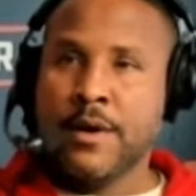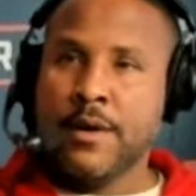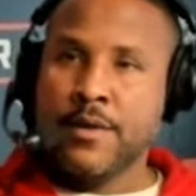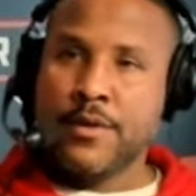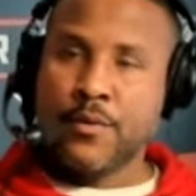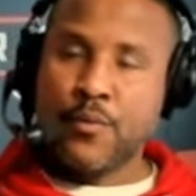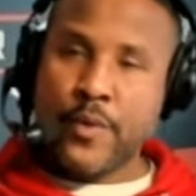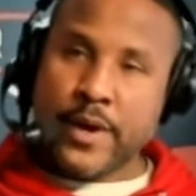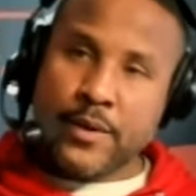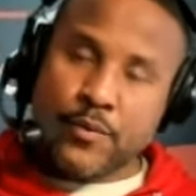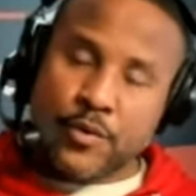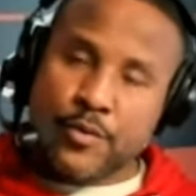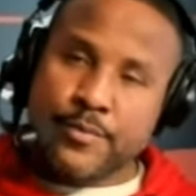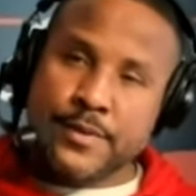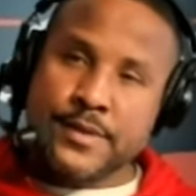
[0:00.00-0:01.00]
the weight
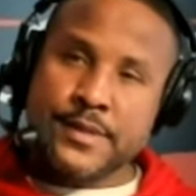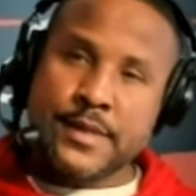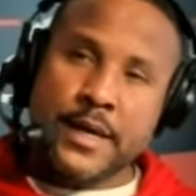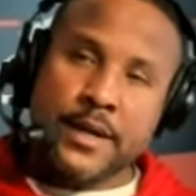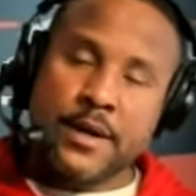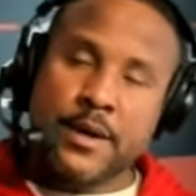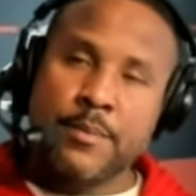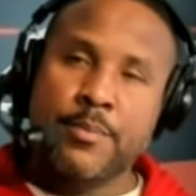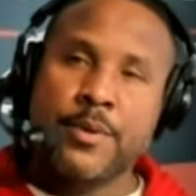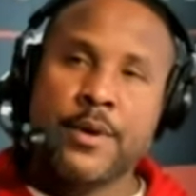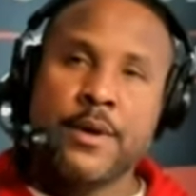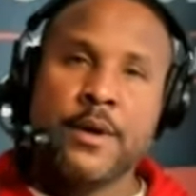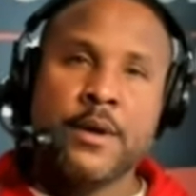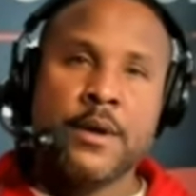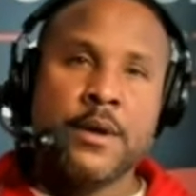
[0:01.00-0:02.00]
room setup,
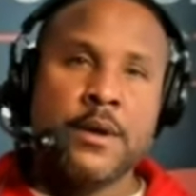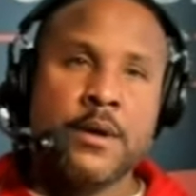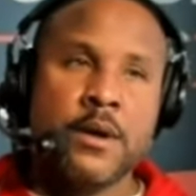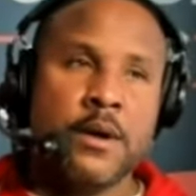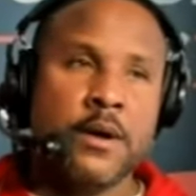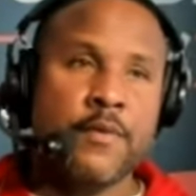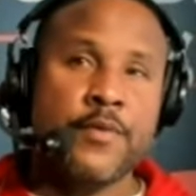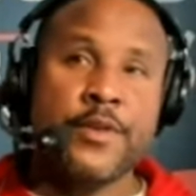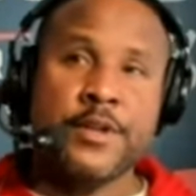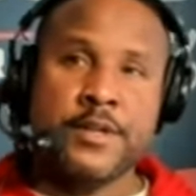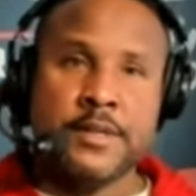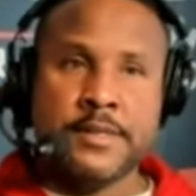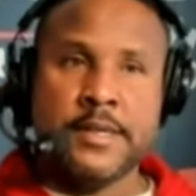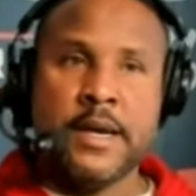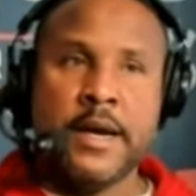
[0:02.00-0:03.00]
uh, the
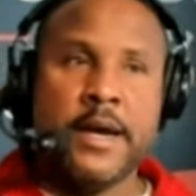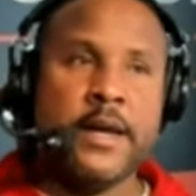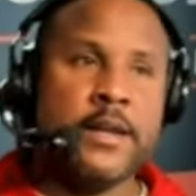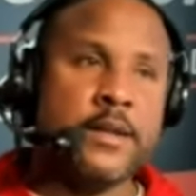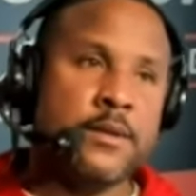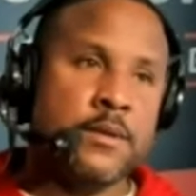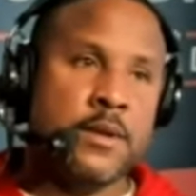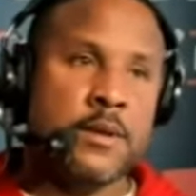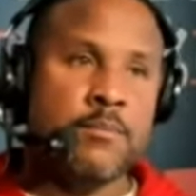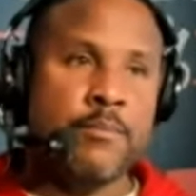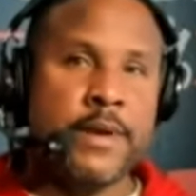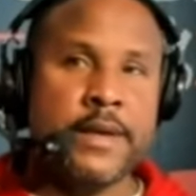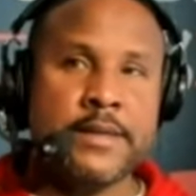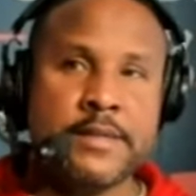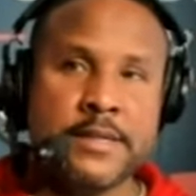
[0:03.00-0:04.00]
design and, that
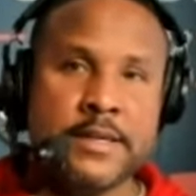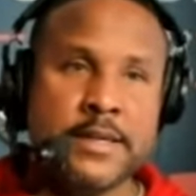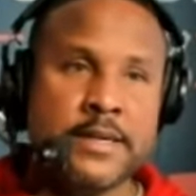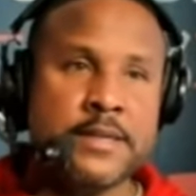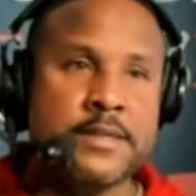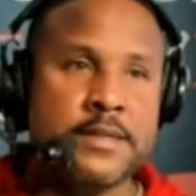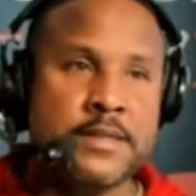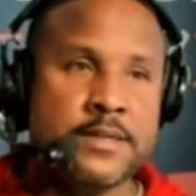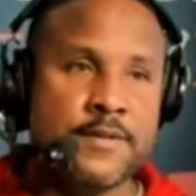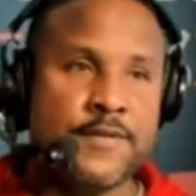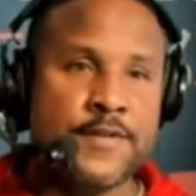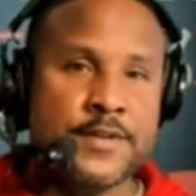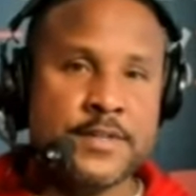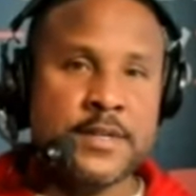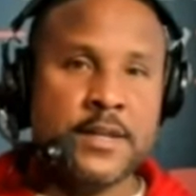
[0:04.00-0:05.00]
makes it easy to
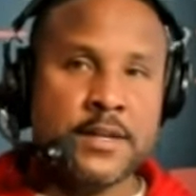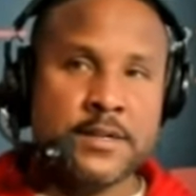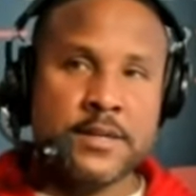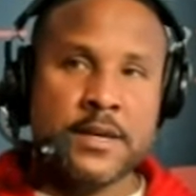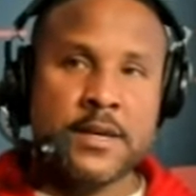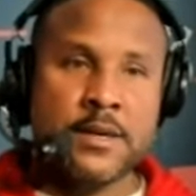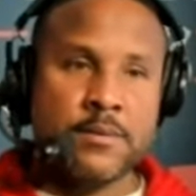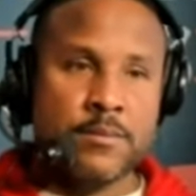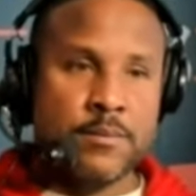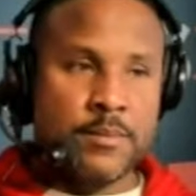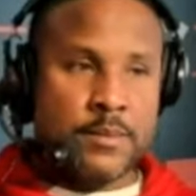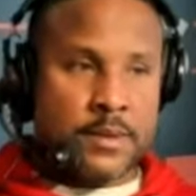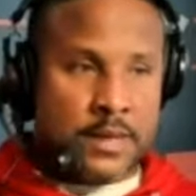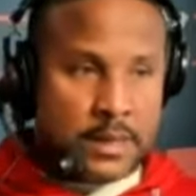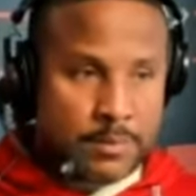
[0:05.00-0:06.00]
facilitate
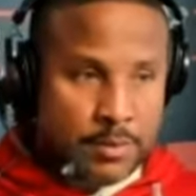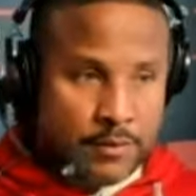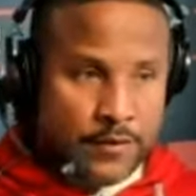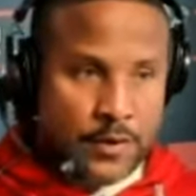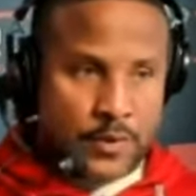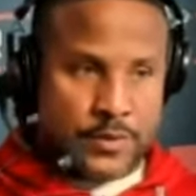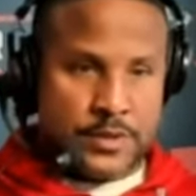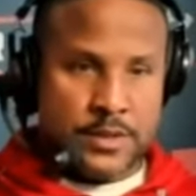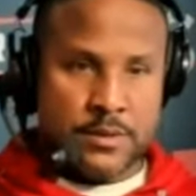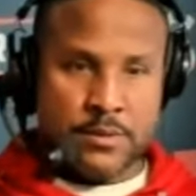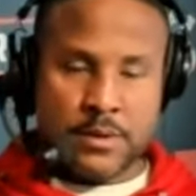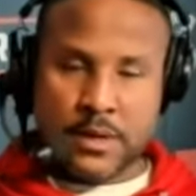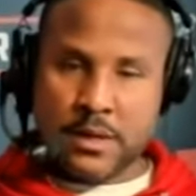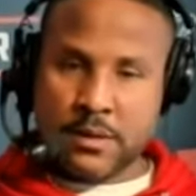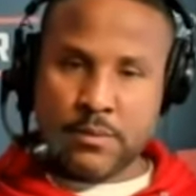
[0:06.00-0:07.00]
keeping folks in
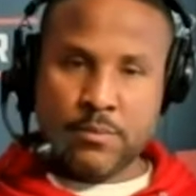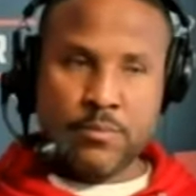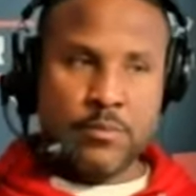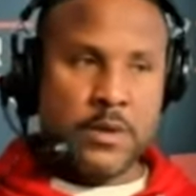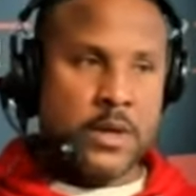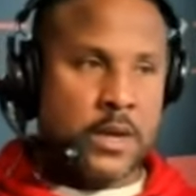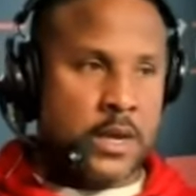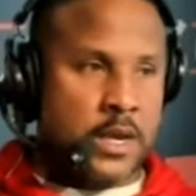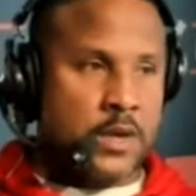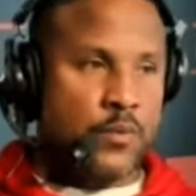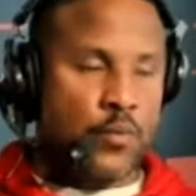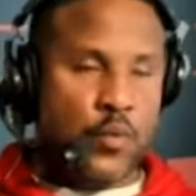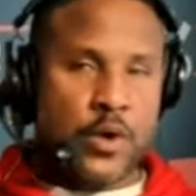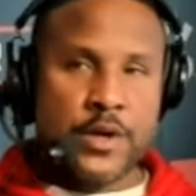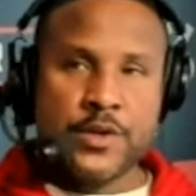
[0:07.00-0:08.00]
in in
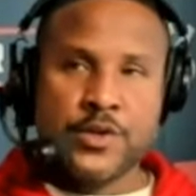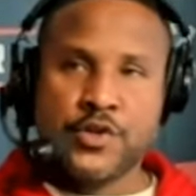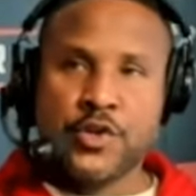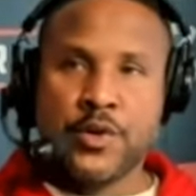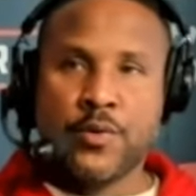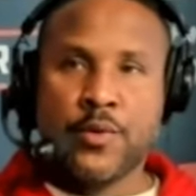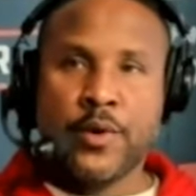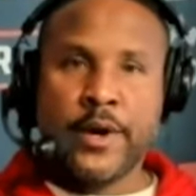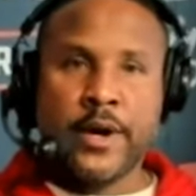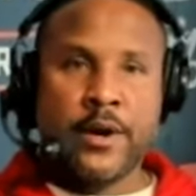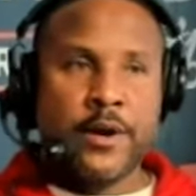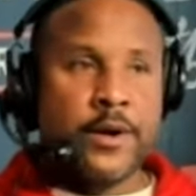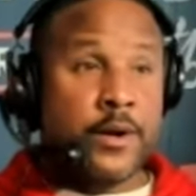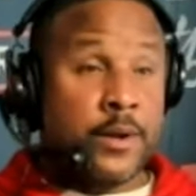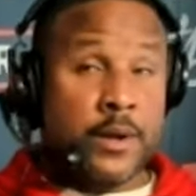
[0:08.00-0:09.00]
one general
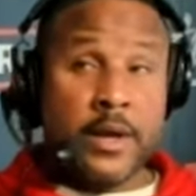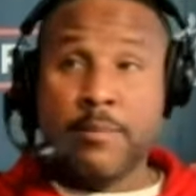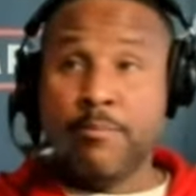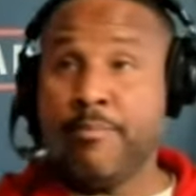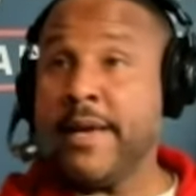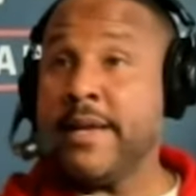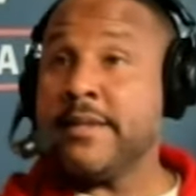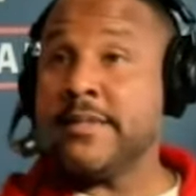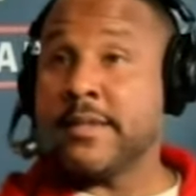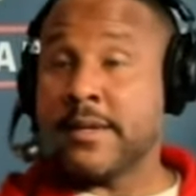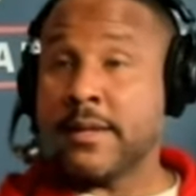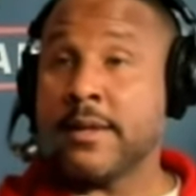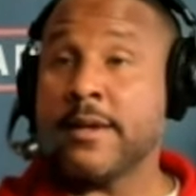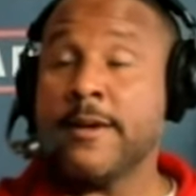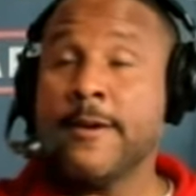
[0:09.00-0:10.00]
area, and, and
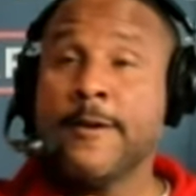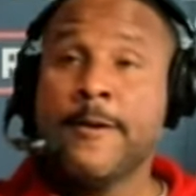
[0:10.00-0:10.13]
basically